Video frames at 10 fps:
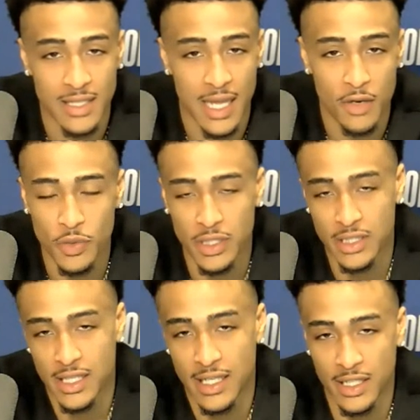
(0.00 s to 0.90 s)
I don't really
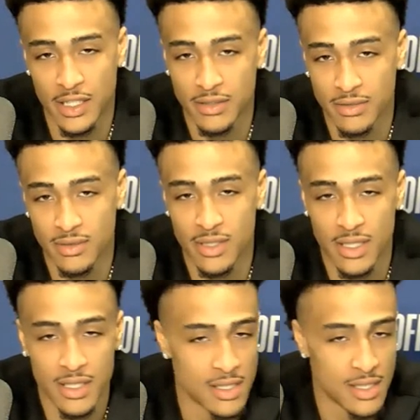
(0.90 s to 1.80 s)
think,
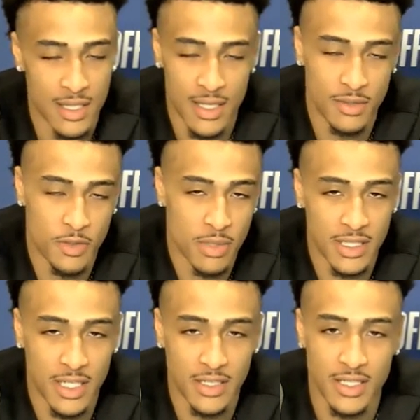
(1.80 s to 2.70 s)
too
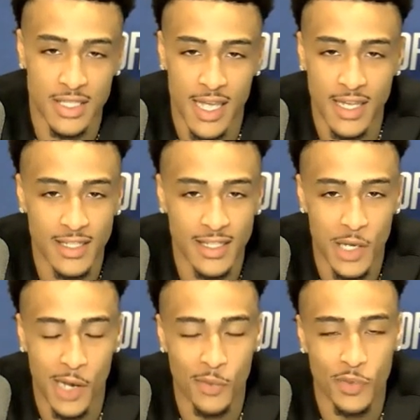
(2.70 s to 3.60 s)
much else to say.
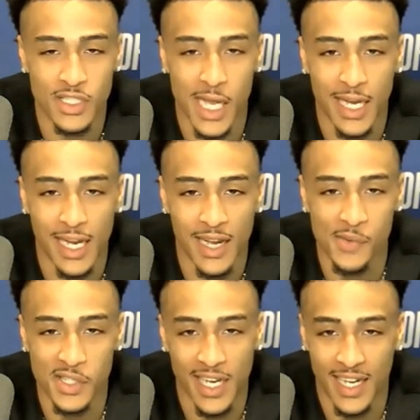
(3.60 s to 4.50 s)
I wish I
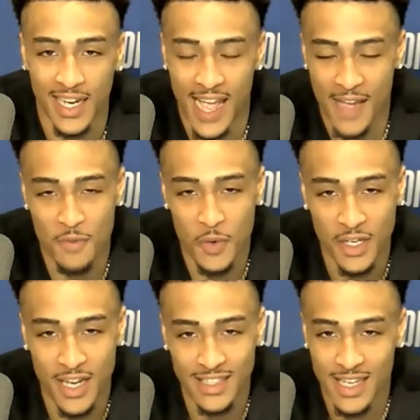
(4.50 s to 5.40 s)
could have more
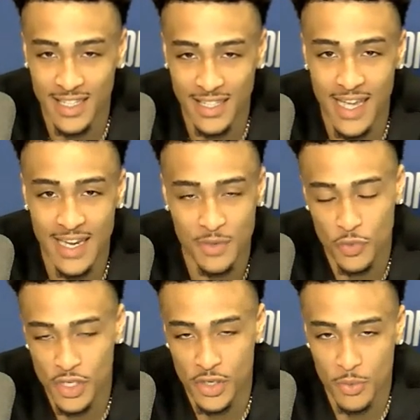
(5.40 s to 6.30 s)
nights like that, and
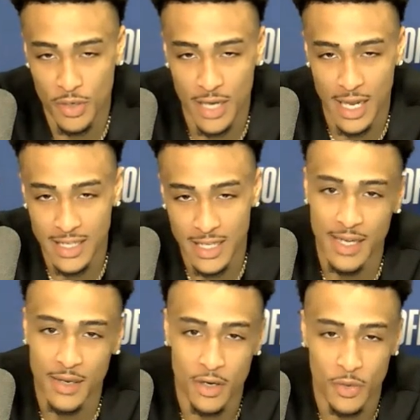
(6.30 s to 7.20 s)
more nights like
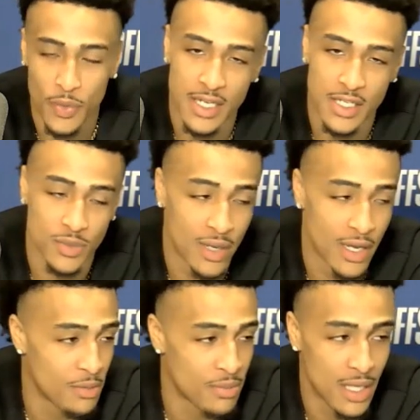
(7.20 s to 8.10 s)
that on a win as
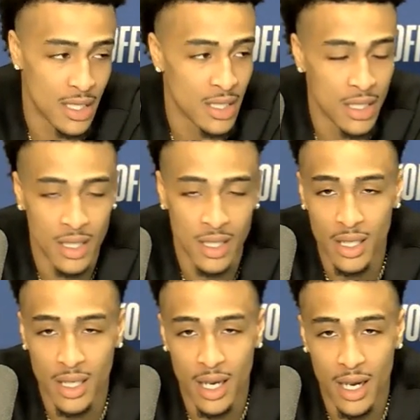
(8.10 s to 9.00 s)
well. But
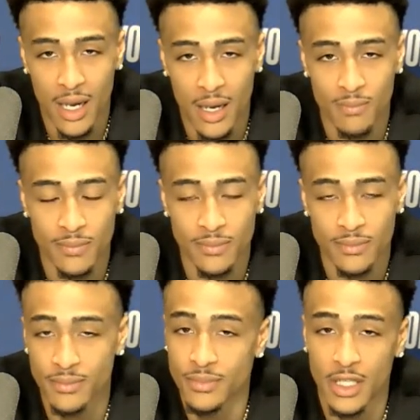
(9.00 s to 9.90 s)

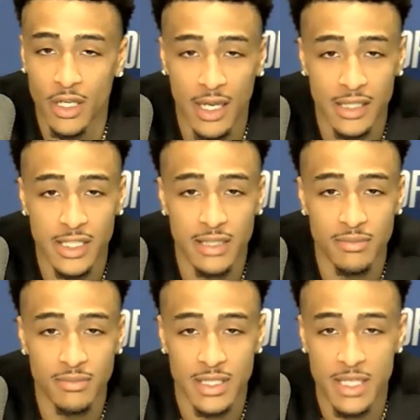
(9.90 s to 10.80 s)
like I said,
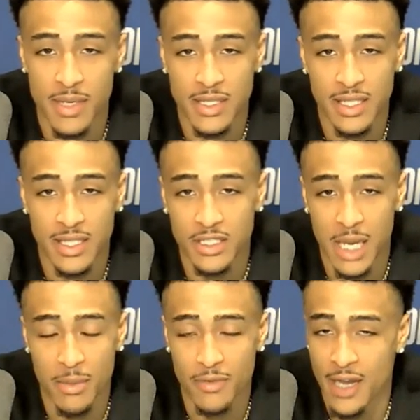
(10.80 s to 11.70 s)
my teammates did a good
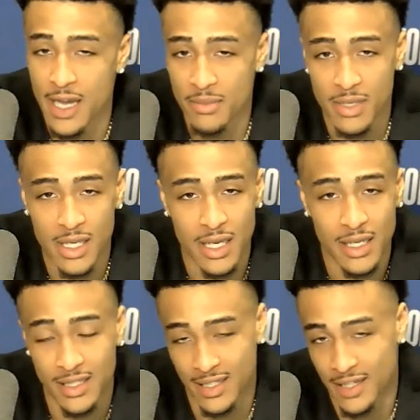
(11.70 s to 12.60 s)
job of finding me,
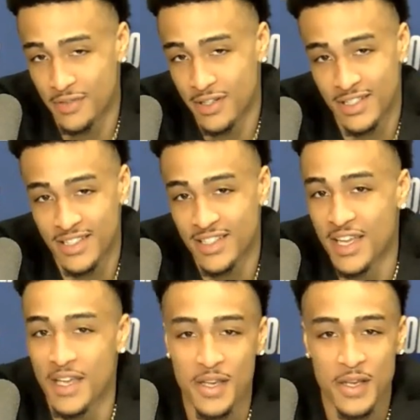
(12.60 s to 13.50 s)
and I finished
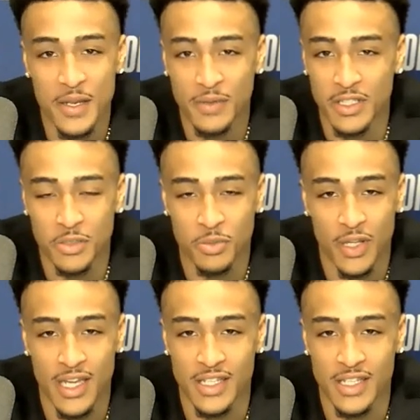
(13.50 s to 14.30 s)
the play.